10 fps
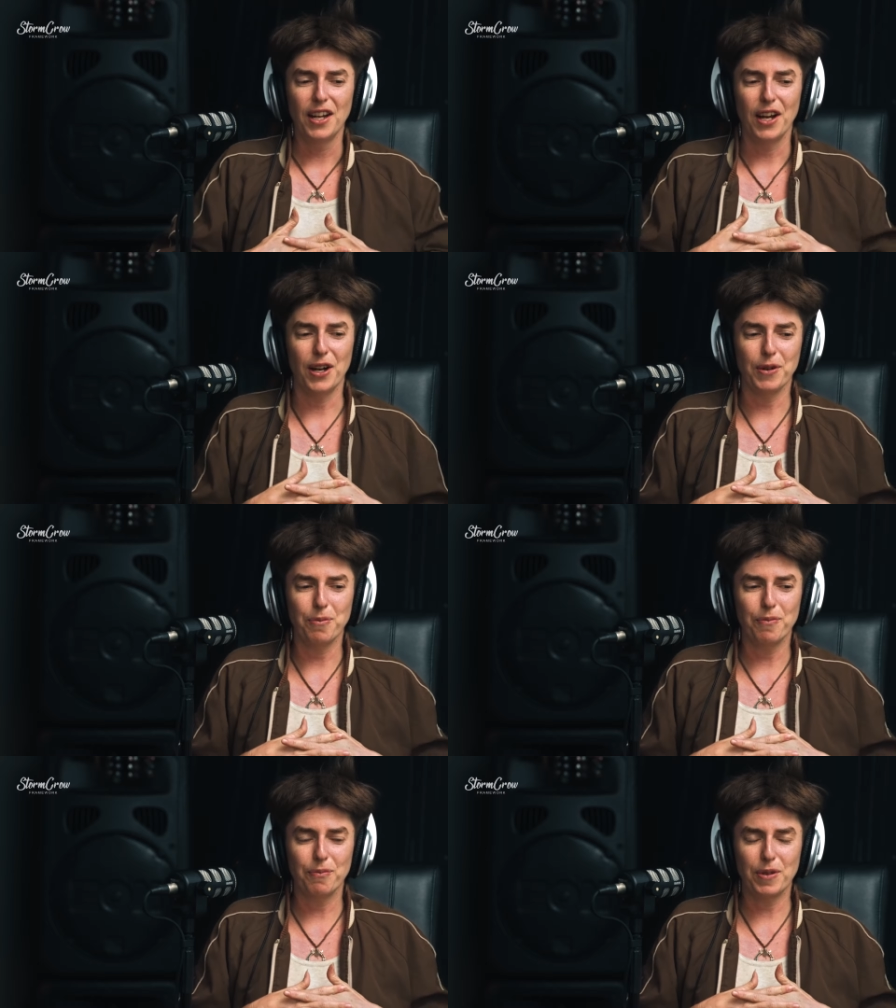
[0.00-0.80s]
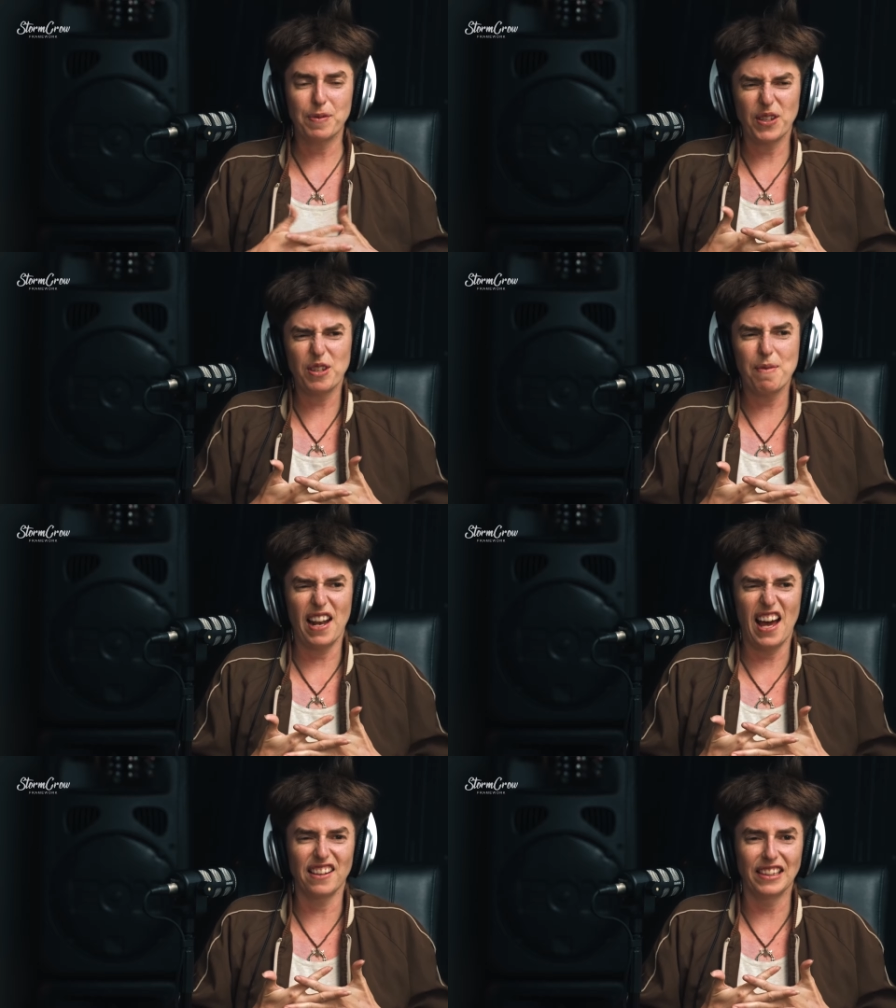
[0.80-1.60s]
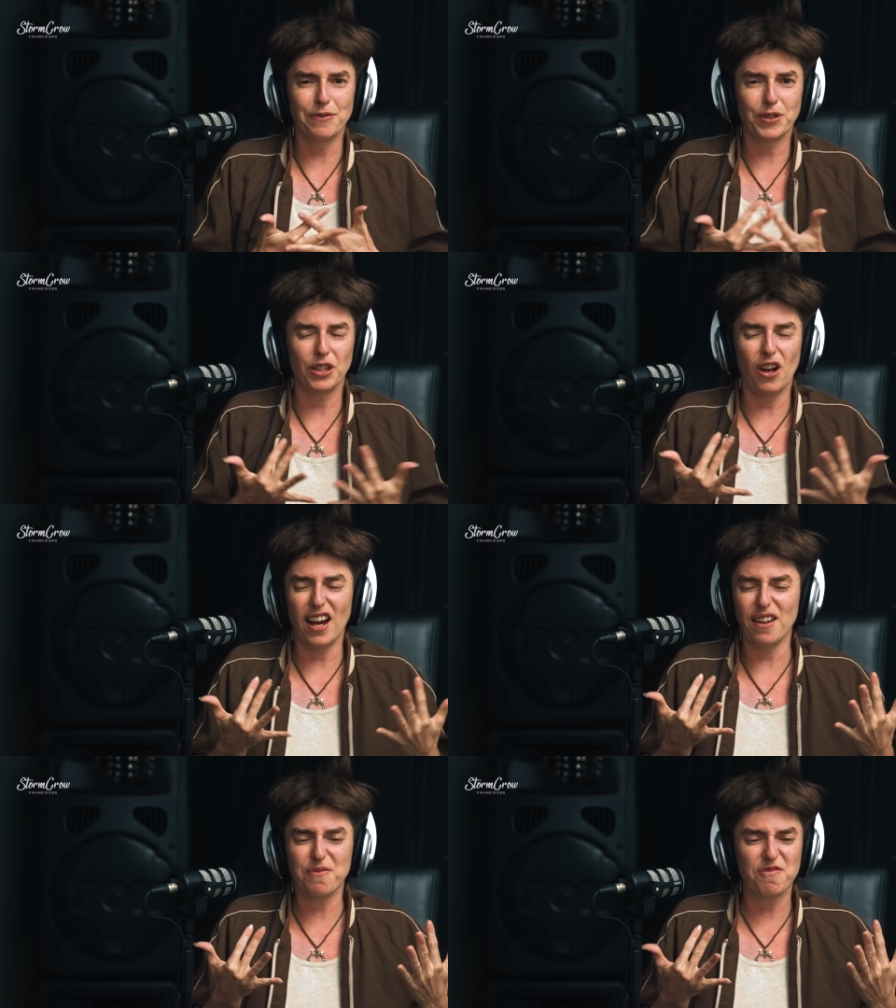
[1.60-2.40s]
But especially about how to live your life.